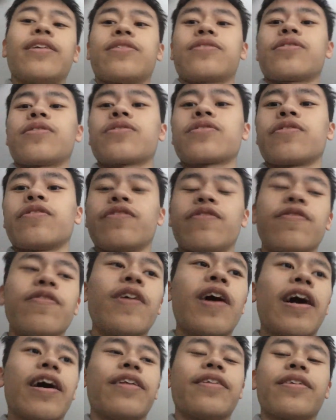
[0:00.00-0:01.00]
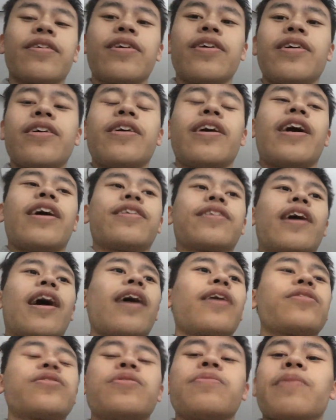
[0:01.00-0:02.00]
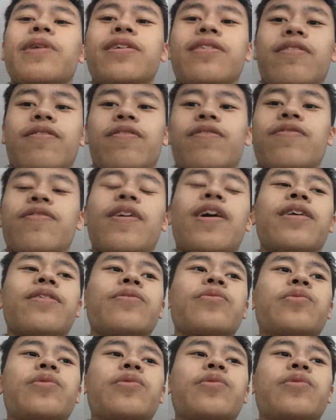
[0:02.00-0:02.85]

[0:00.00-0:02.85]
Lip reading: also fun. And how do you make it fun?